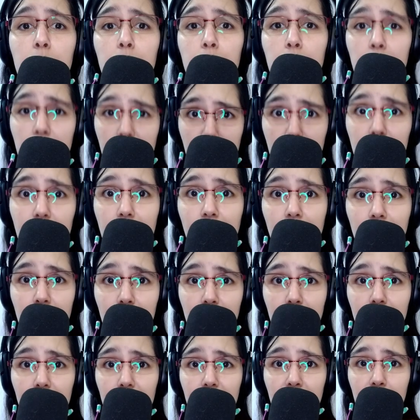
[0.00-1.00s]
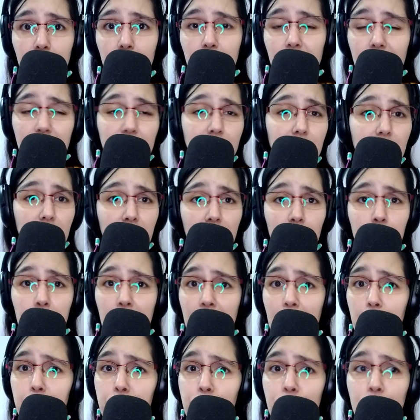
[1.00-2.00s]
Please. A
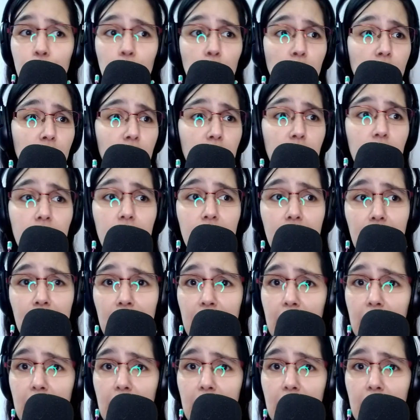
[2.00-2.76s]
backup folder